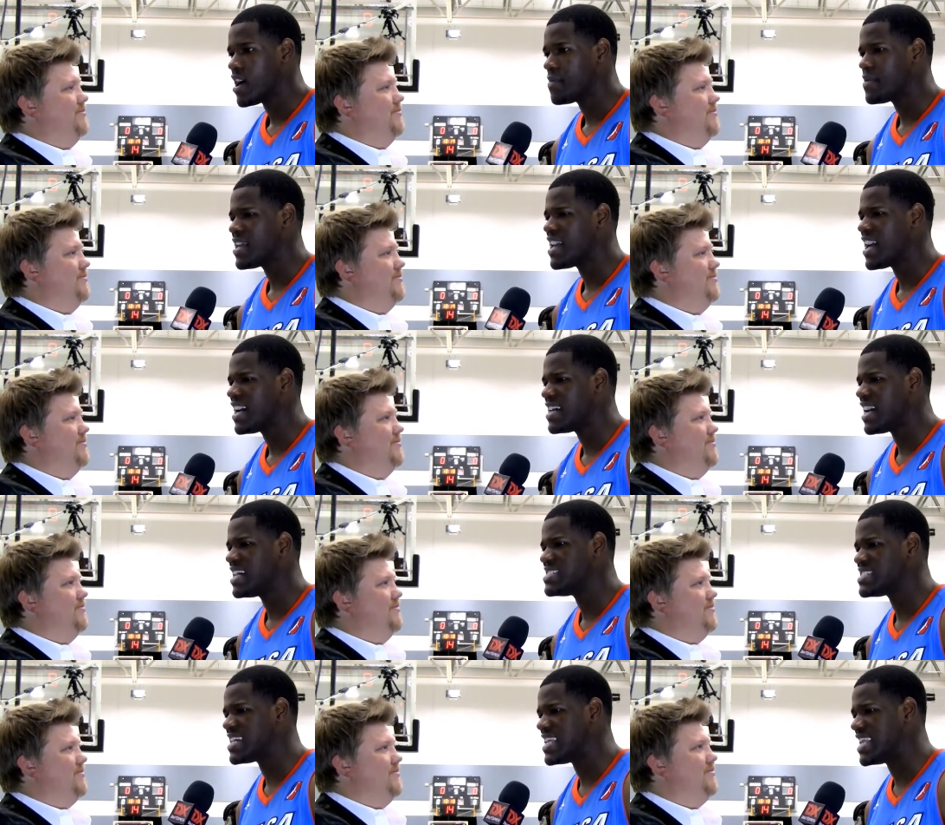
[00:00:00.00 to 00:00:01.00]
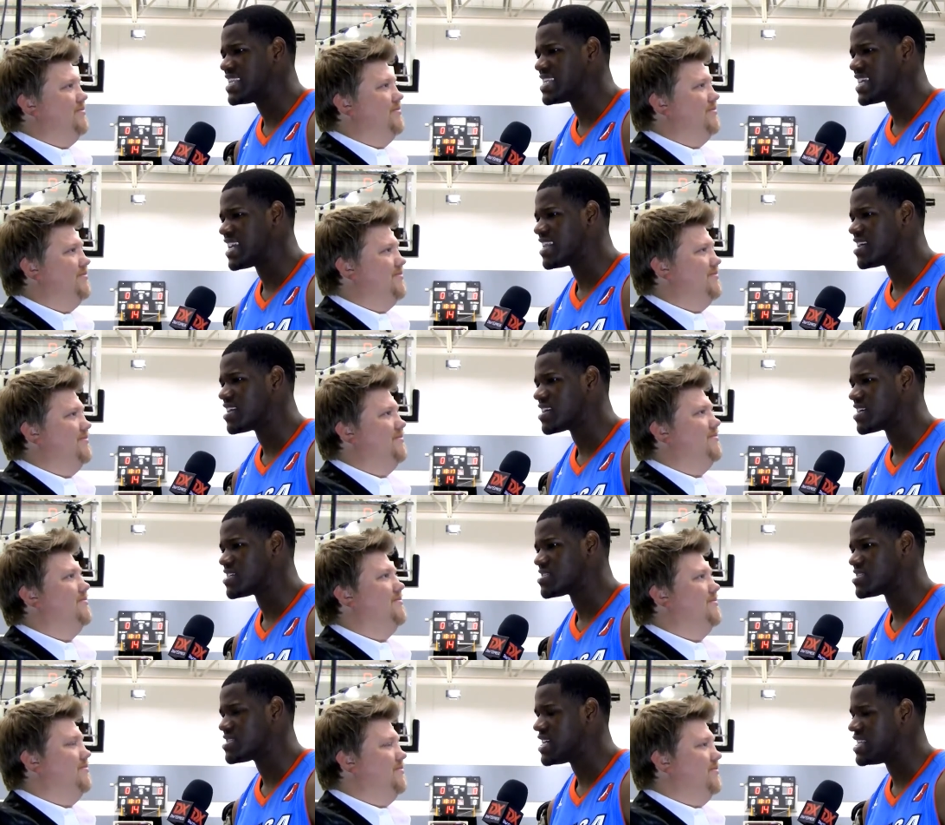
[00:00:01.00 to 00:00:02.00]
Speaker 1: Yeah, I did at the end of
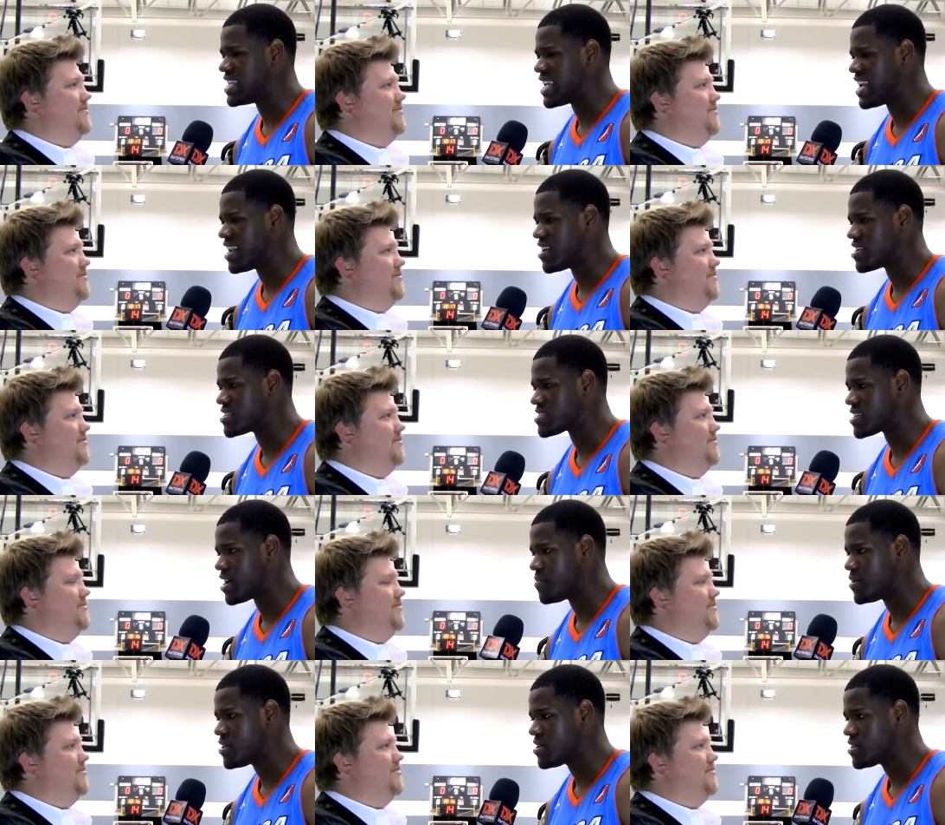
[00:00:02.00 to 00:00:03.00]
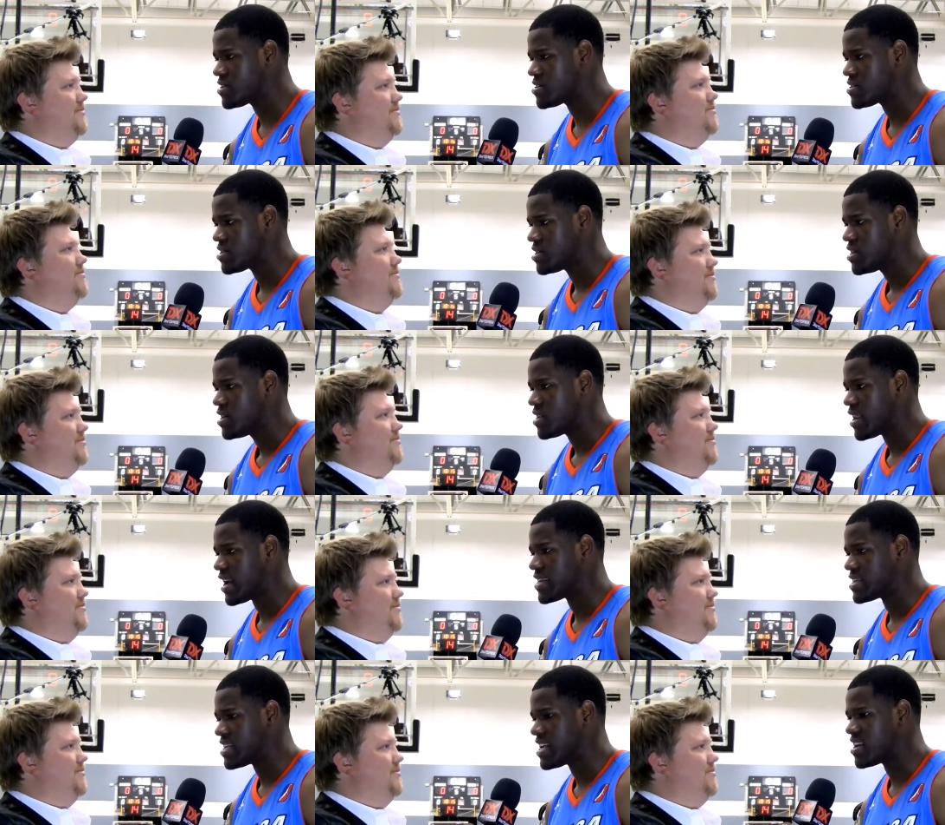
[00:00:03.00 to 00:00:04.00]
the summer,
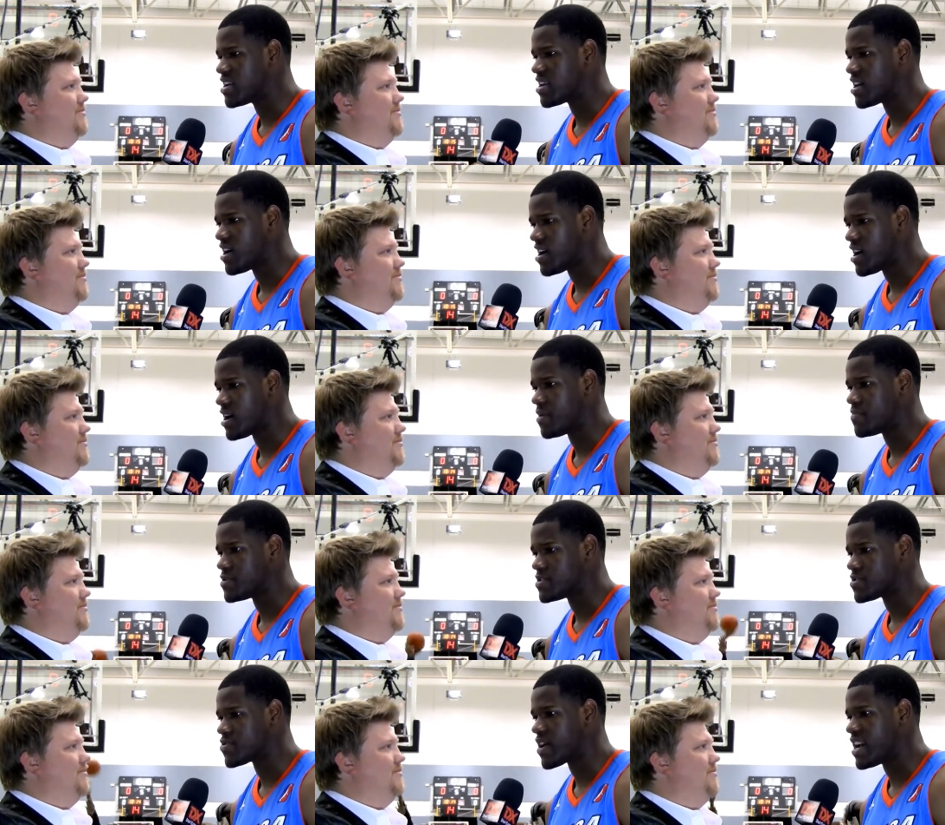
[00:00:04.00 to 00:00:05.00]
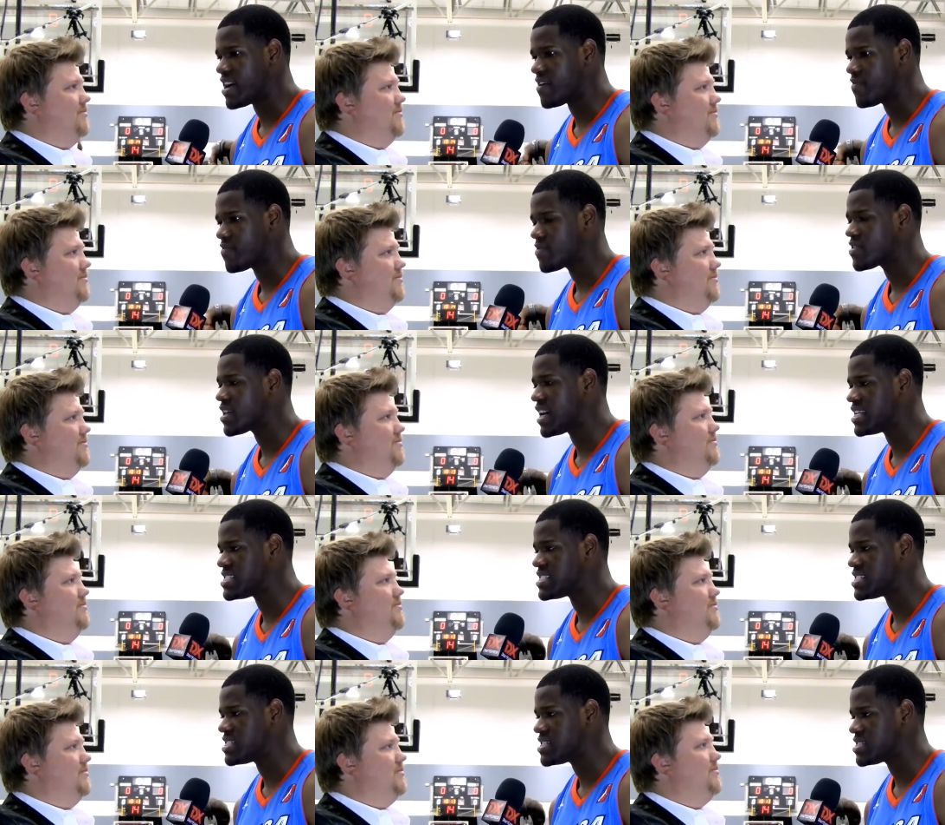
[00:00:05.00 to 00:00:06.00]
like the end of the draft. I
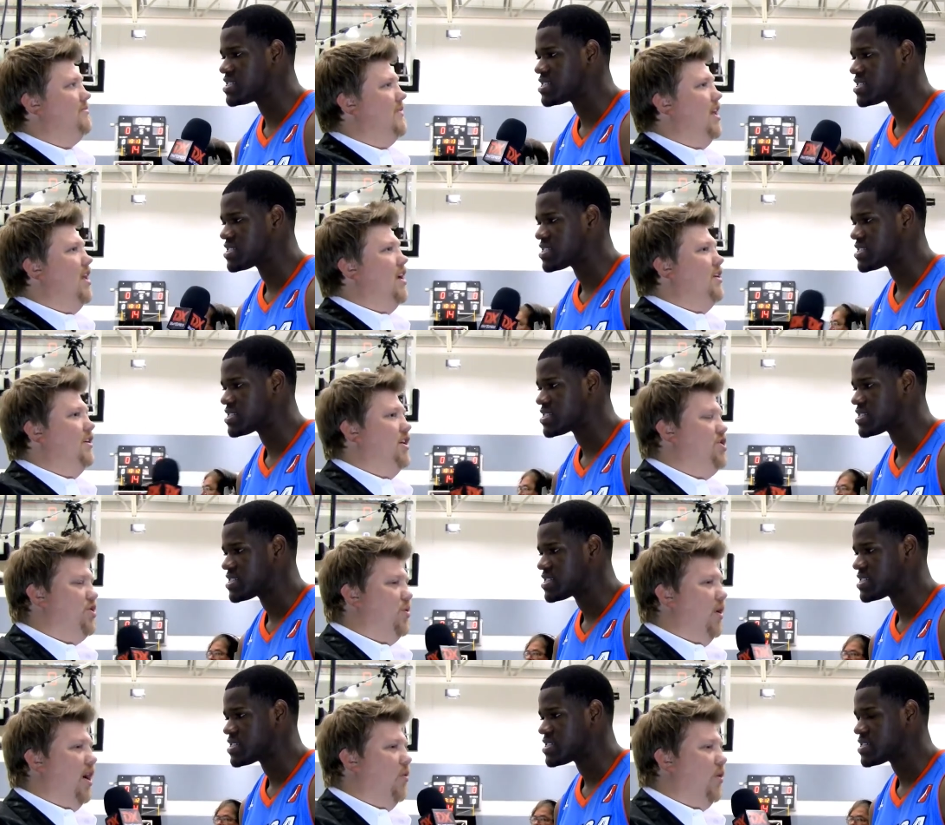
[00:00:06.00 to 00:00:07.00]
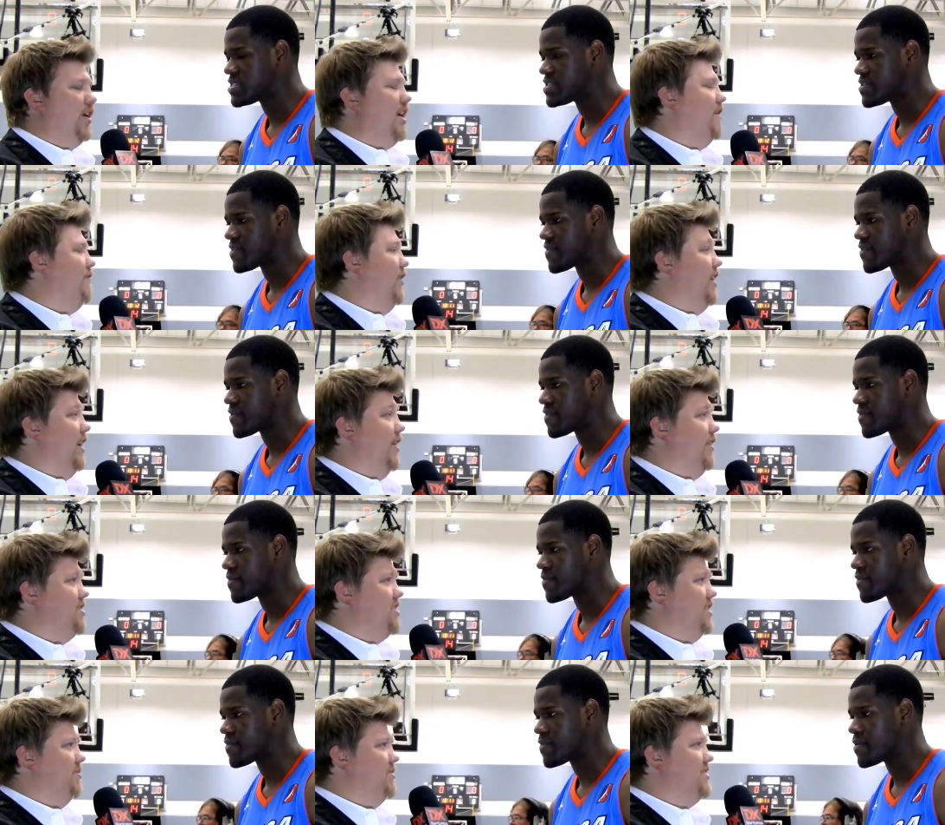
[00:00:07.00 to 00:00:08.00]
did. Did you work out for any other
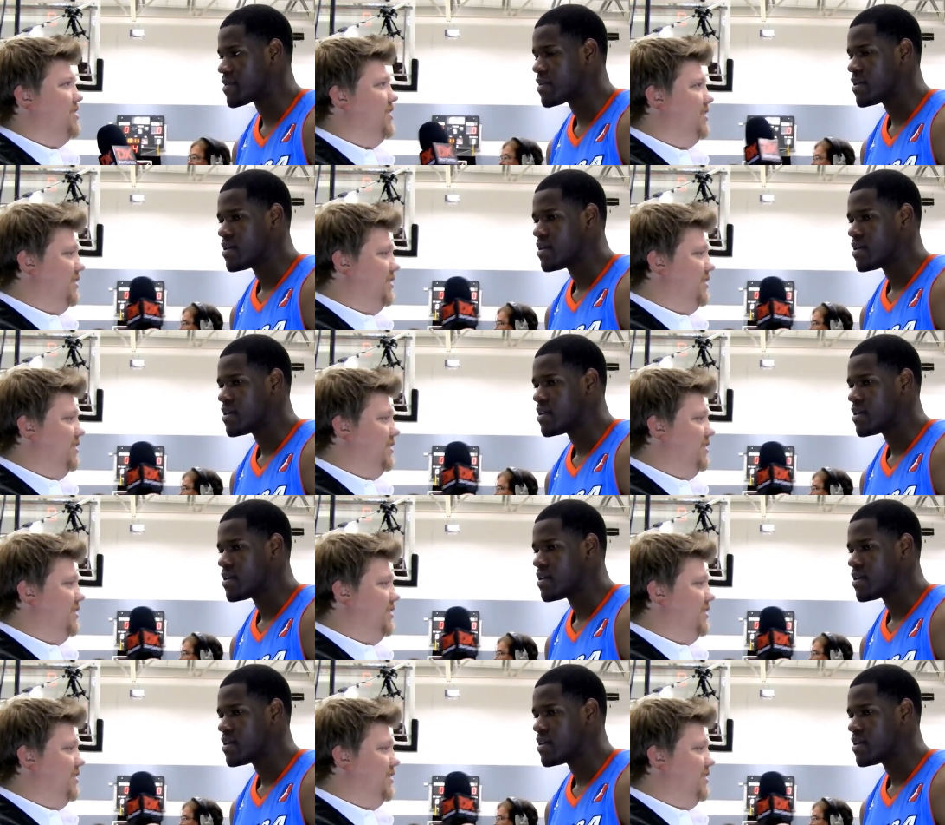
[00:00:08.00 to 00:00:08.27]
teams?